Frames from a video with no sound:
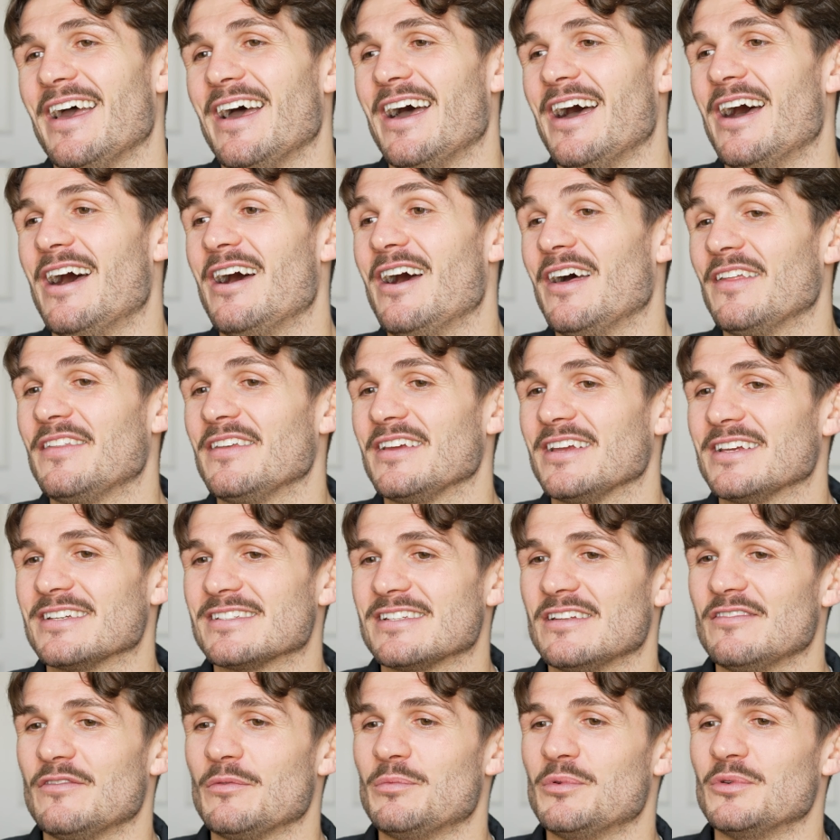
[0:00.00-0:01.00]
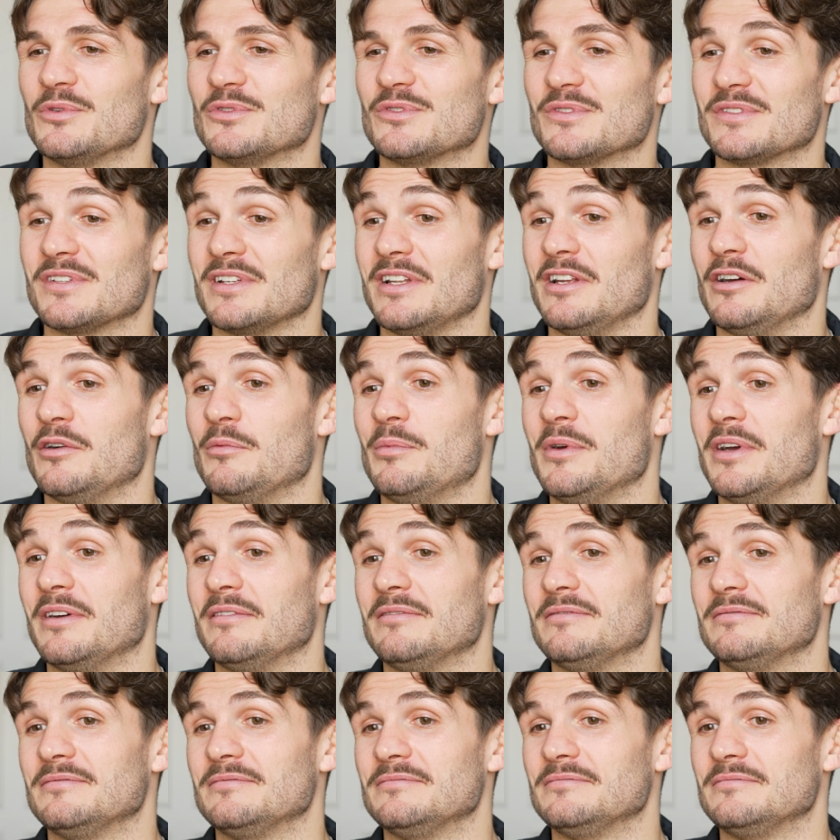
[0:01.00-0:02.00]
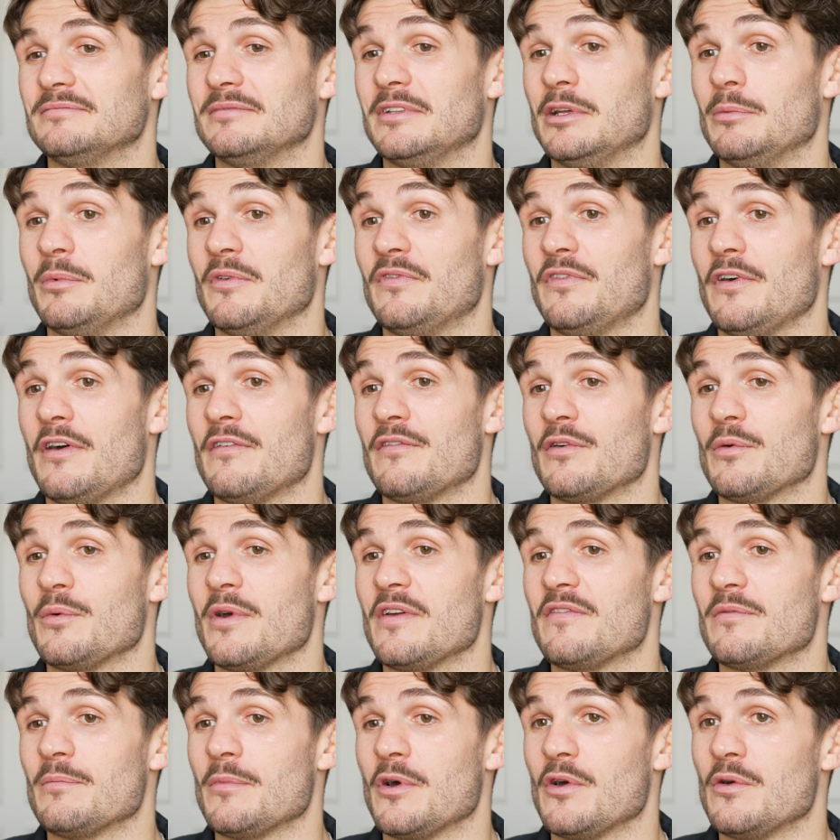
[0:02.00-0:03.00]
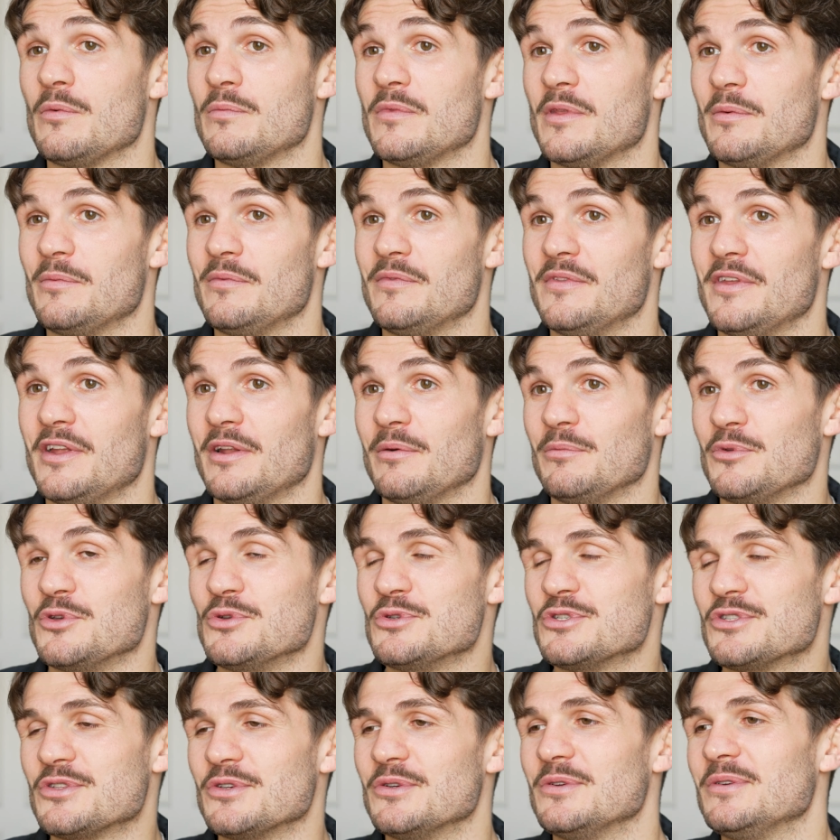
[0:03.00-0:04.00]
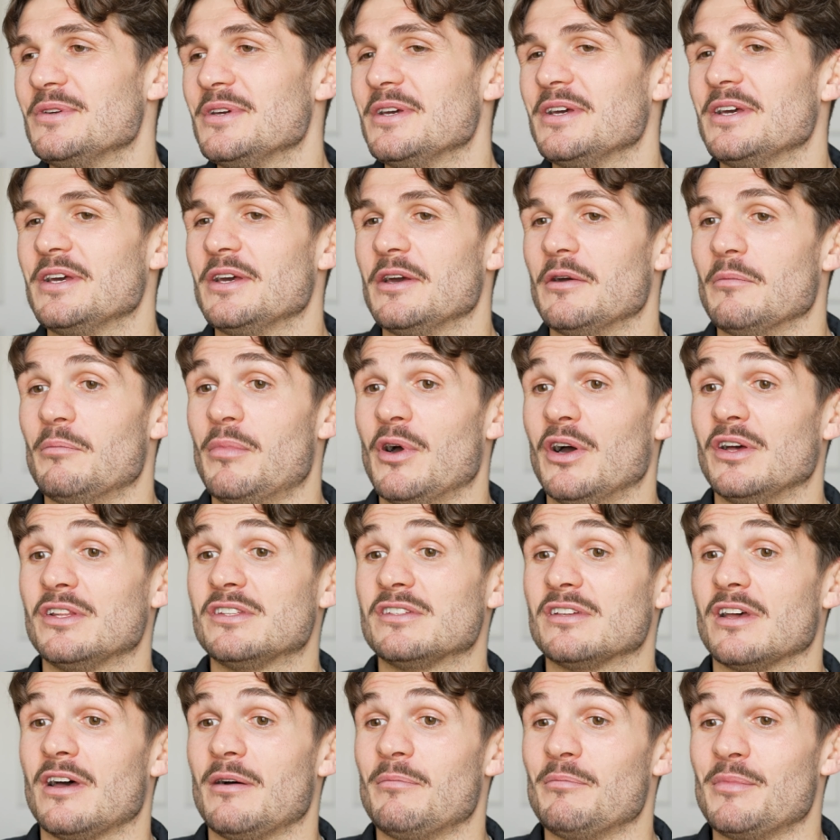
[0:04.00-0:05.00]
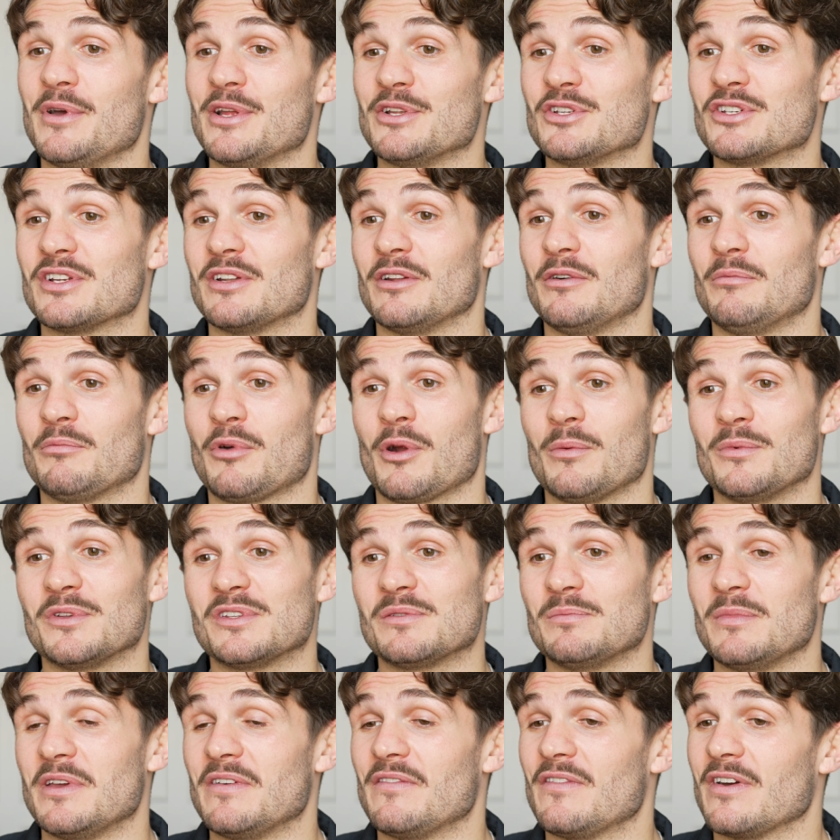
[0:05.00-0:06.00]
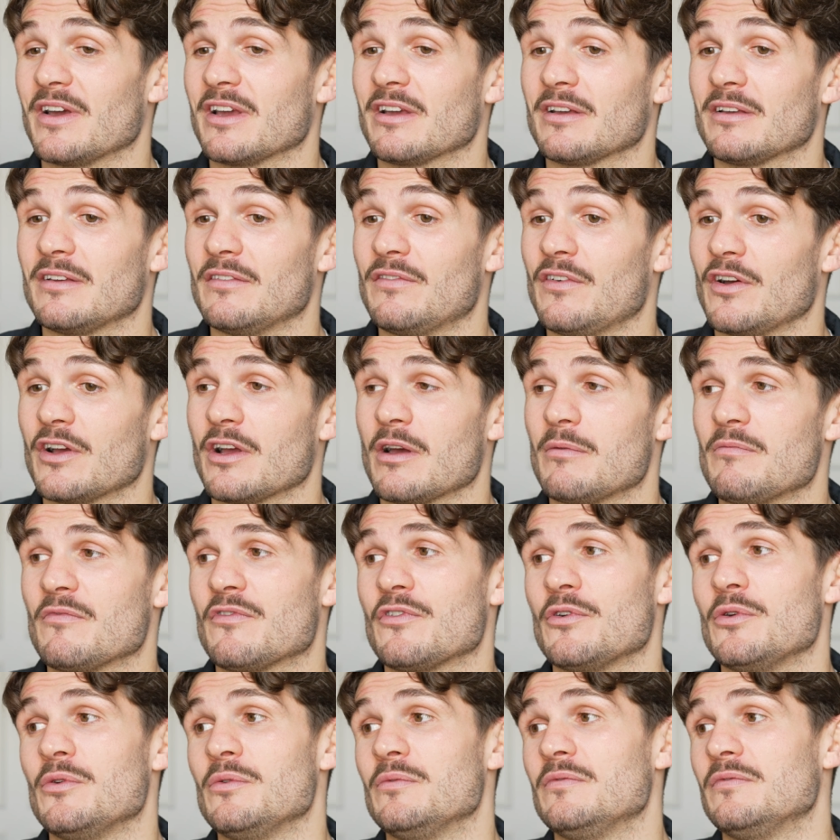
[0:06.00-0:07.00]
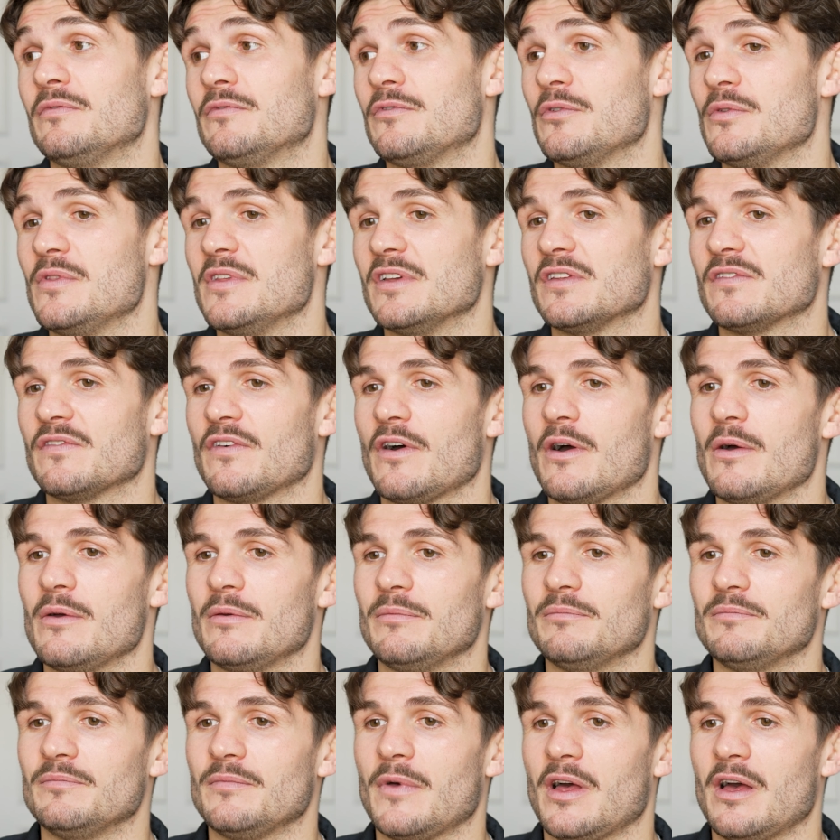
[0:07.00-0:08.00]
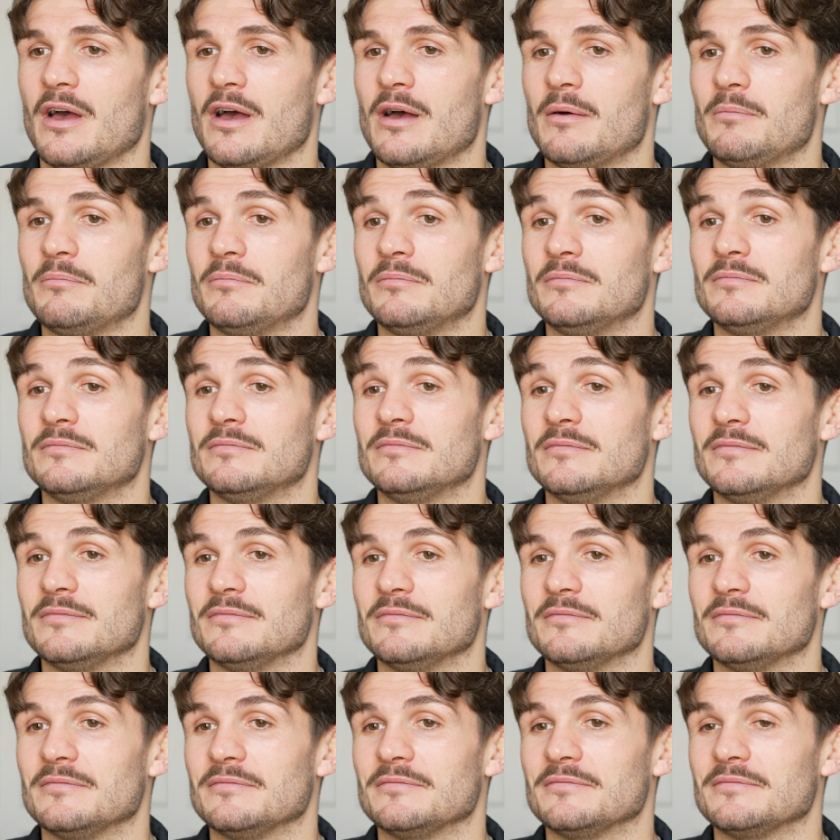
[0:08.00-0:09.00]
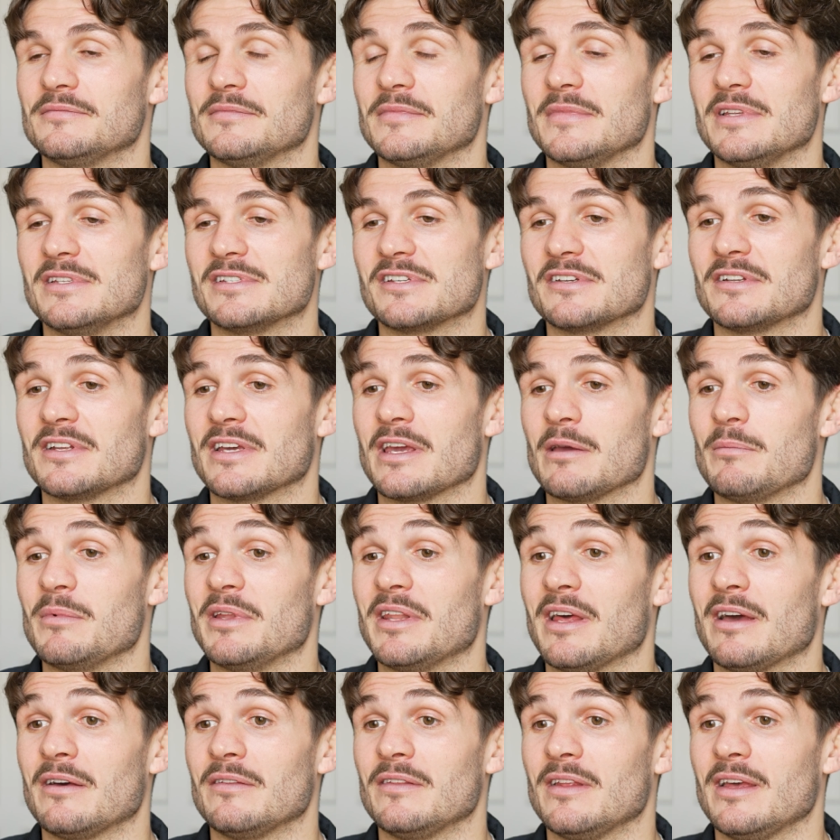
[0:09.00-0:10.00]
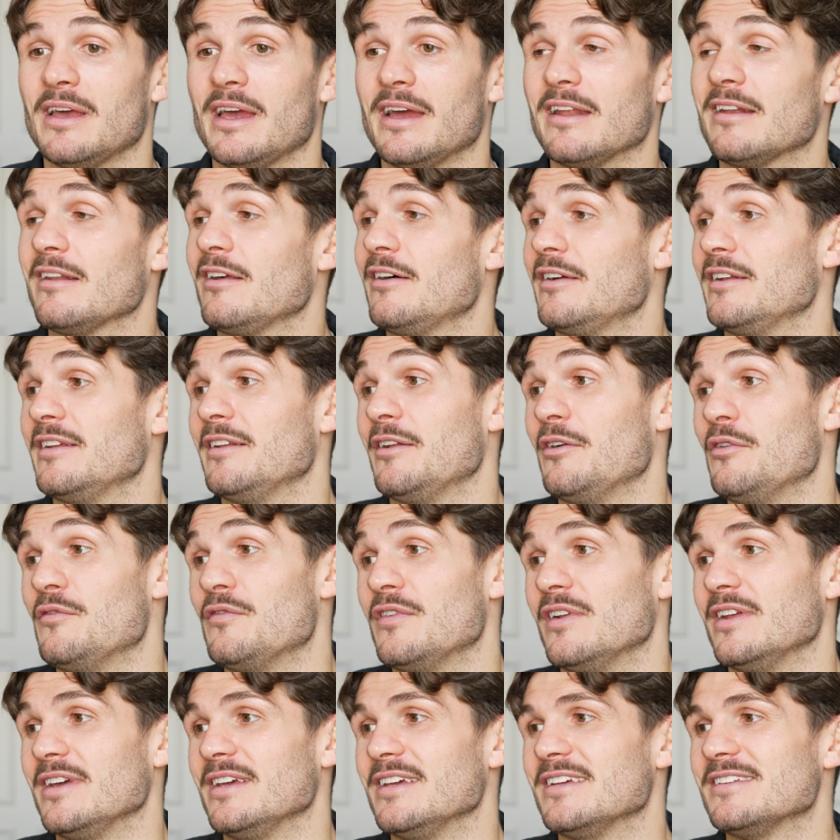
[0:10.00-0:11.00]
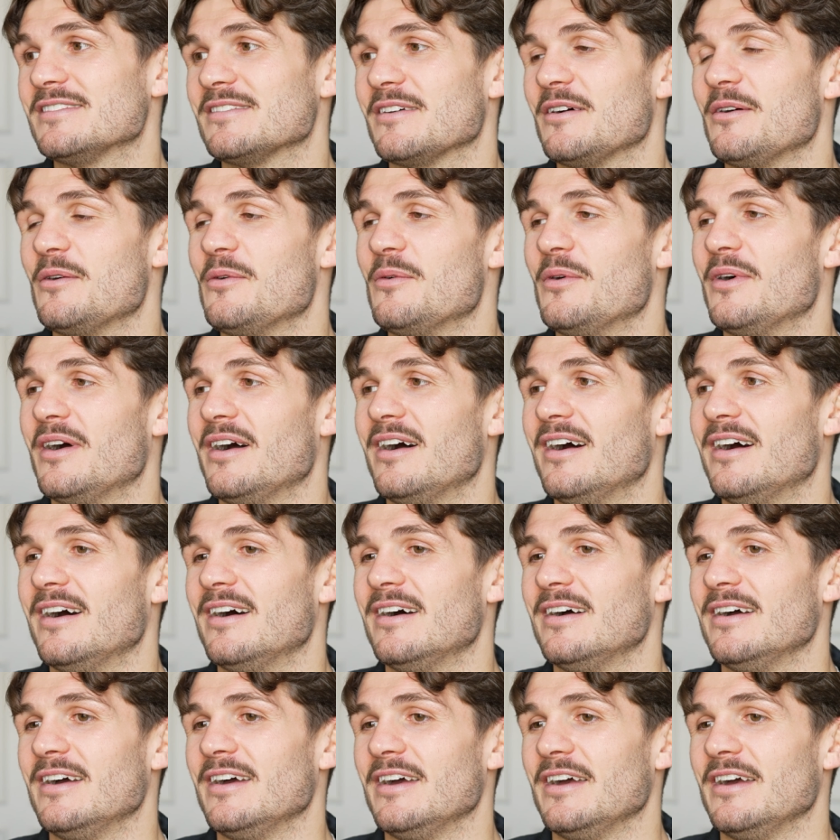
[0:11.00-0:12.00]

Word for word: uh, I think it's Liverpool, so it's a little bit a little bit further away from home than, than I'm used to. But um, Ben Shalom promised me if I if I come through through this fight, um, he's going to get me down the headlining hopefully. So. Uh,